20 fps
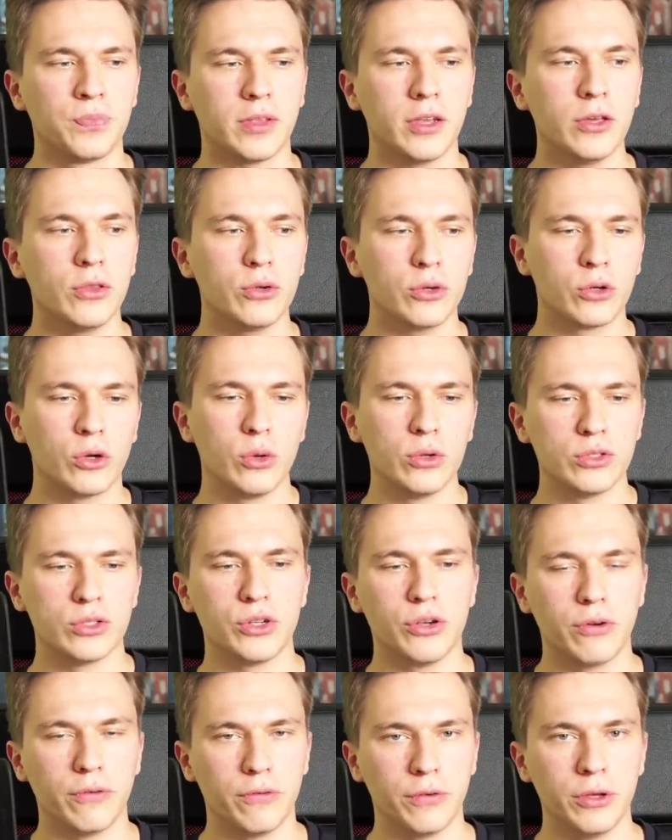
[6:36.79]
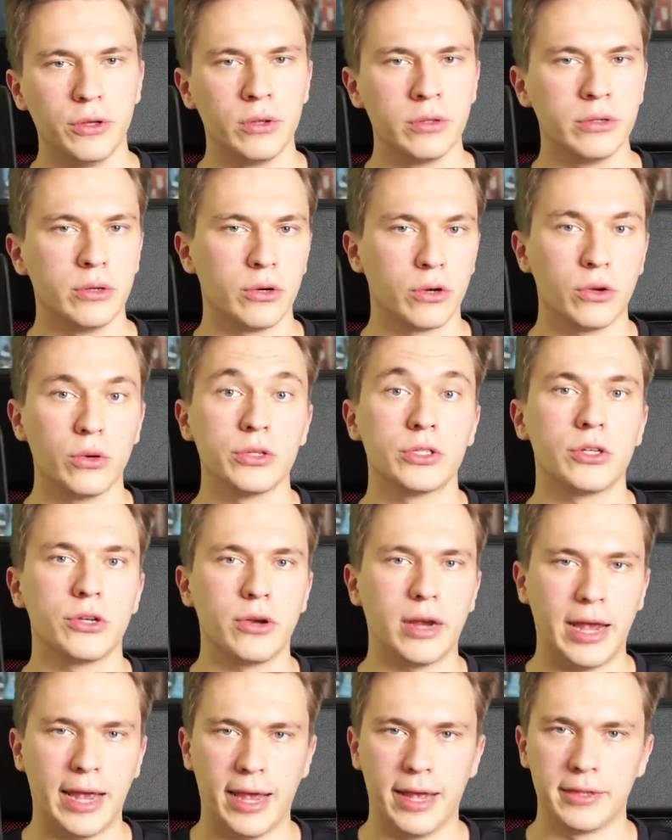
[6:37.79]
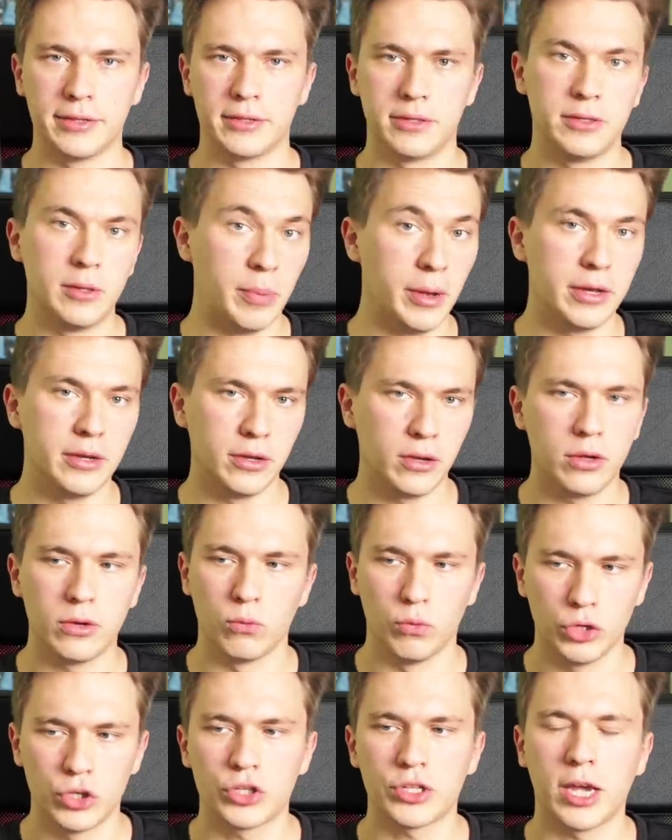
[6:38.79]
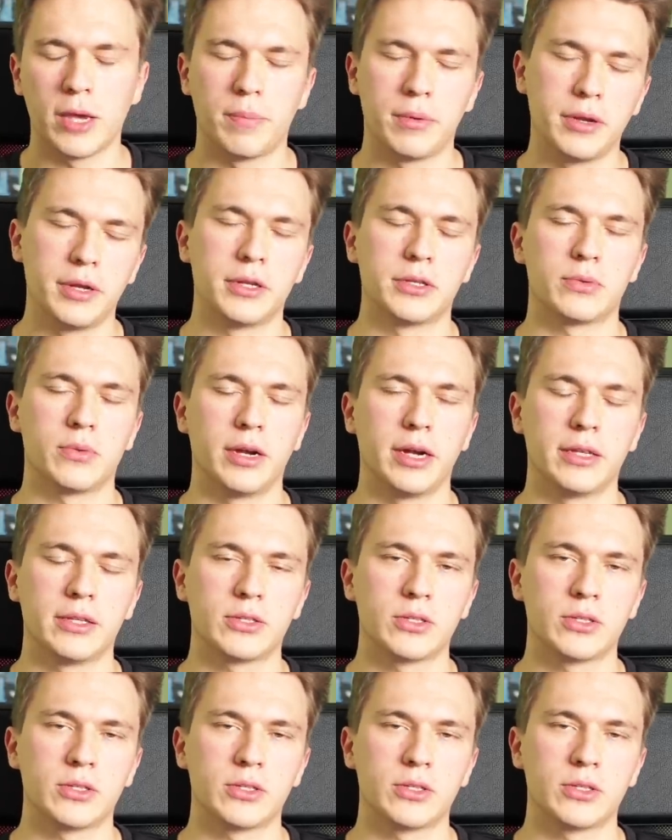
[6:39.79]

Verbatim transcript: either goes to your field or goes to your hand, depending on which type it is, right?